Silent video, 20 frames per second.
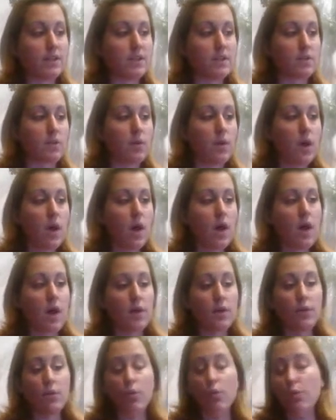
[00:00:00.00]
So
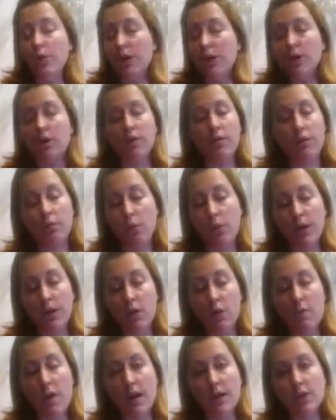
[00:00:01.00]
we
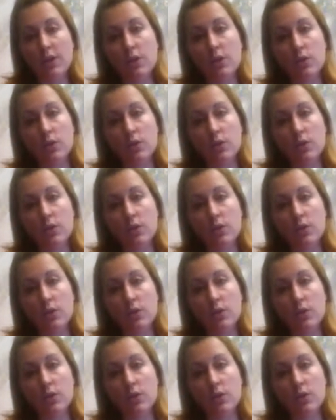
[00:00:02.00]
go back,